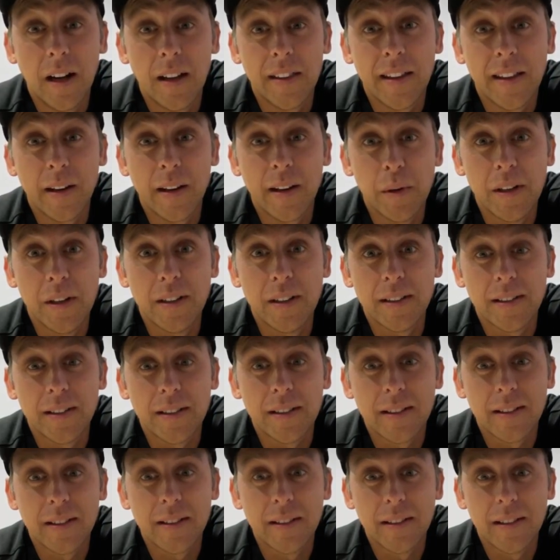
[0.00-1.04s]
think we
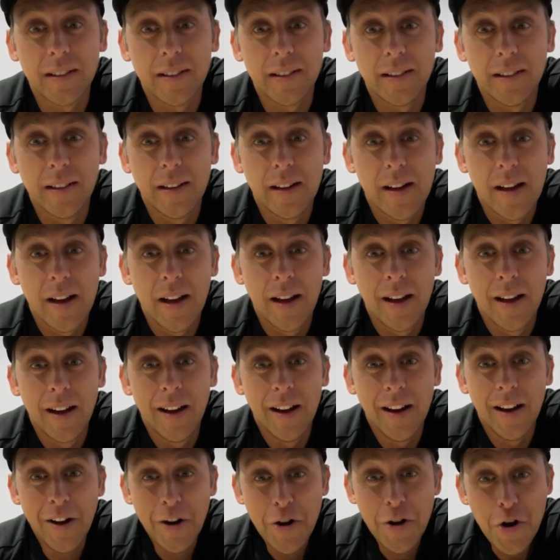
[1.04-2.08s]
just,
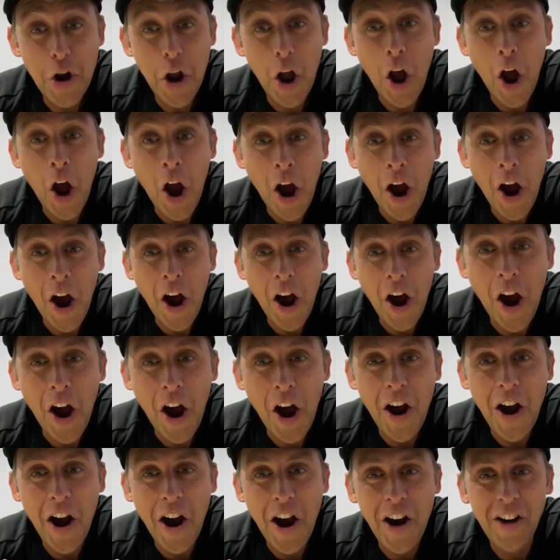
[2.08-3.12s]

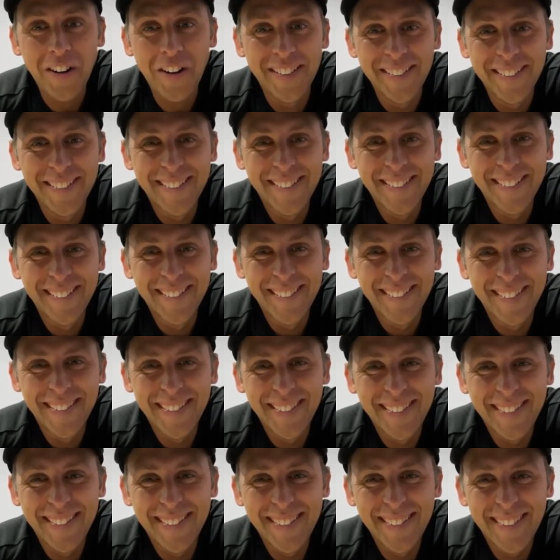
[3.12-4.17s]
no.
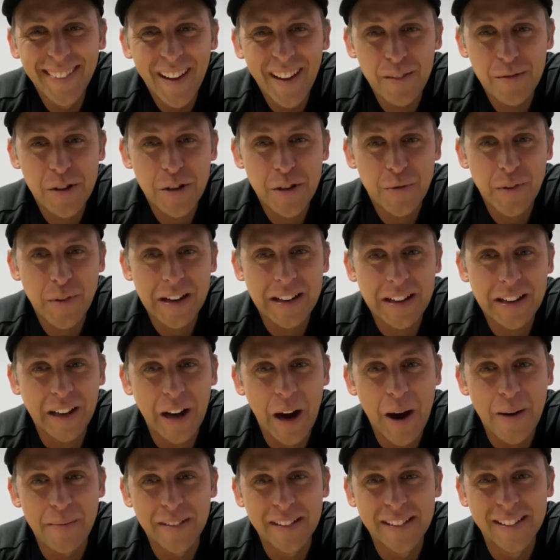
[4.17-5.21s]
I'm just reading
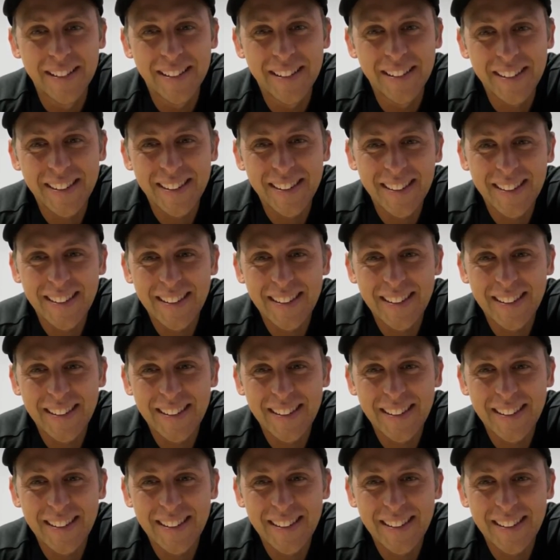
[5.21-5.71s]
comments.